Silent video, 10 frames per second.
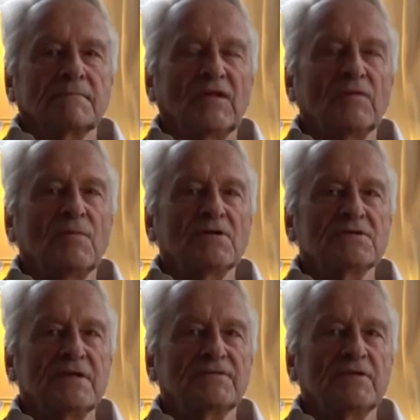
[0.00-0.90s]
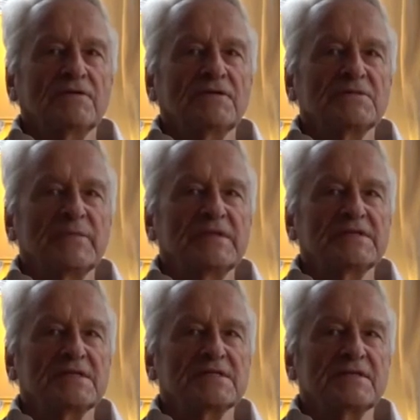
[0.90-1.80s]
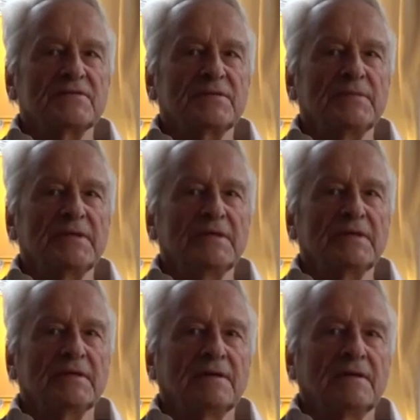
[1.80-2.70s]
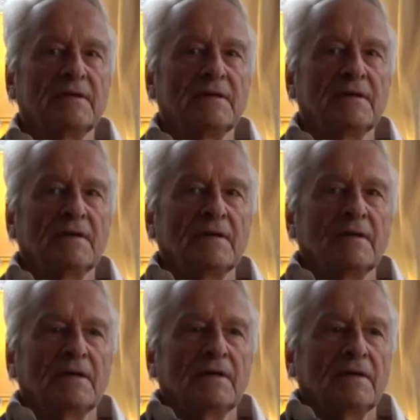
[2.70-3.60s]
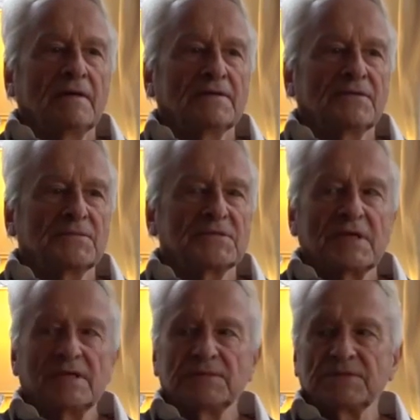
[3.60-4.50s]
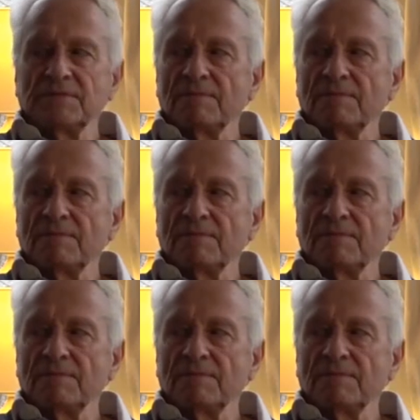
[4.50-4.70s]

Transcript: You must have done this meditation with me sometimes.